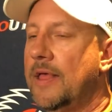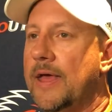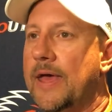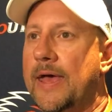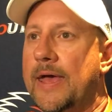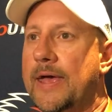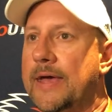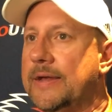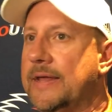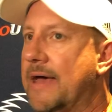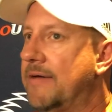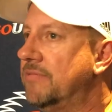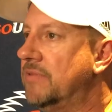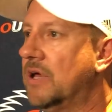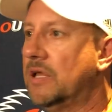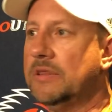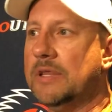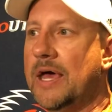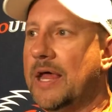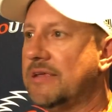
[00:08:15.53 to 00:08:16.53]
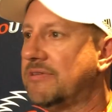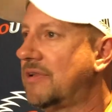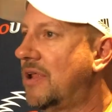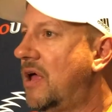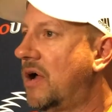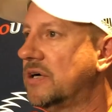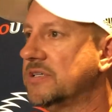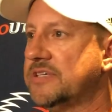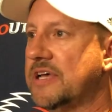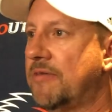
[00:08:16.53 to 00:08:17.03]
And I've done that as
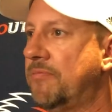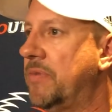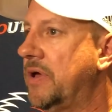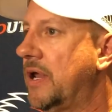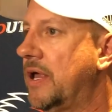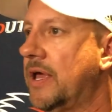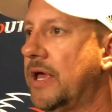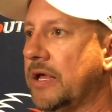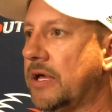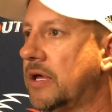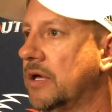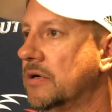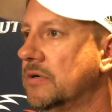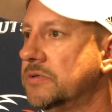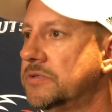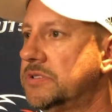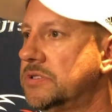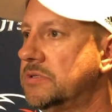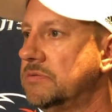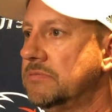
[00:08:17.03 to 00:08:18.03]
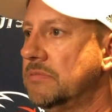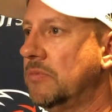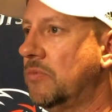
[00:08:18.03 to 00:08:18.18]
long as I've been a head coach.